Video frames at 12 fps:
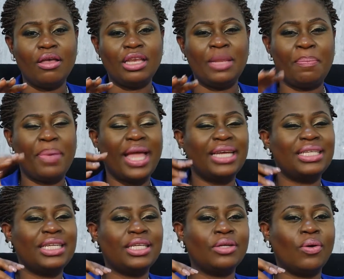
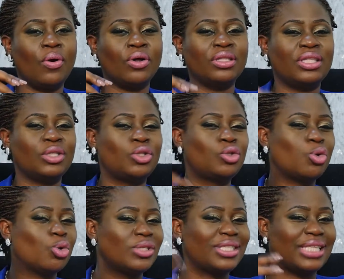depending on the
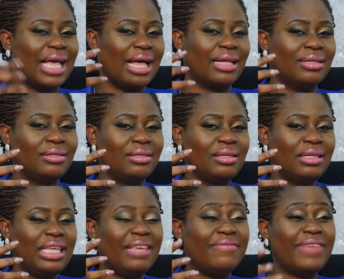total
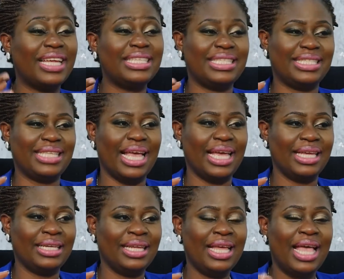event
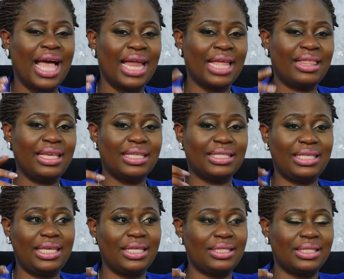design. And I think it's
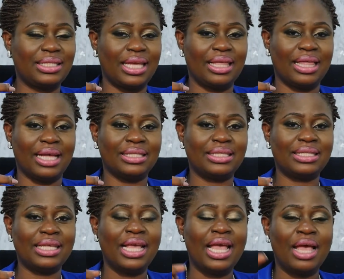key to say that
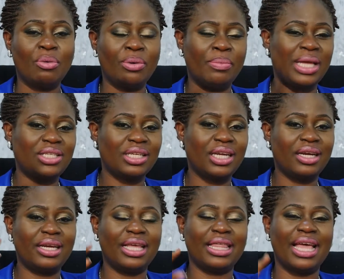we mentioned
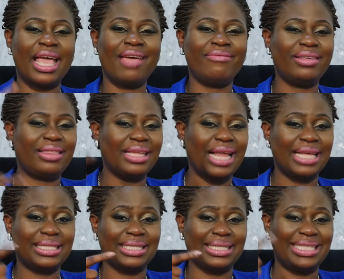earlier that everything
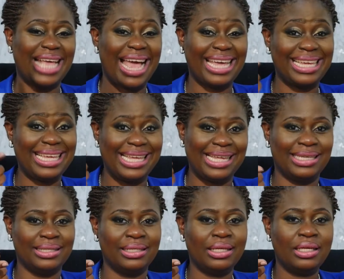has to tie
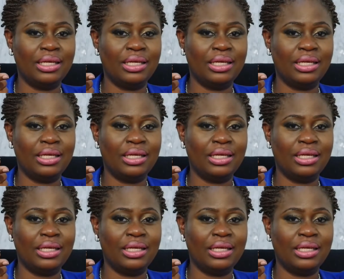in.